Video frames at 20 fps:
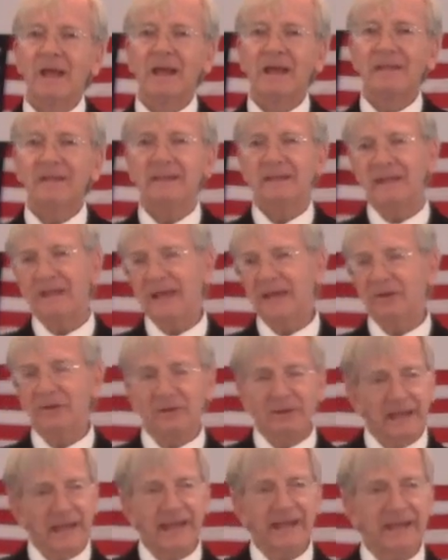and they
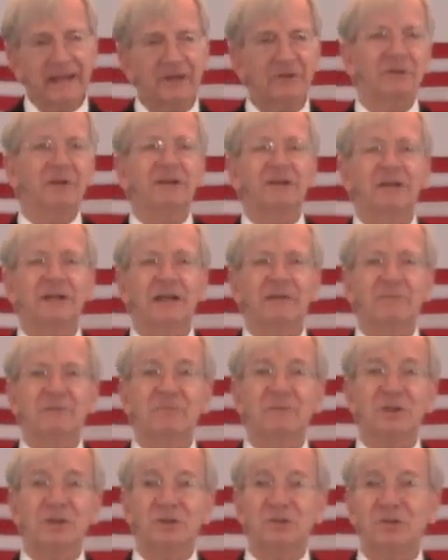don't like hearing the name
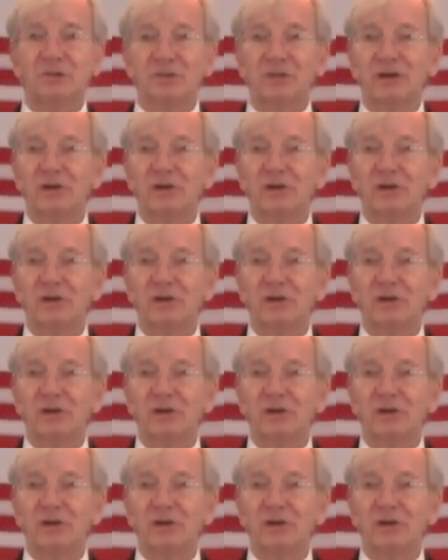of Jesus.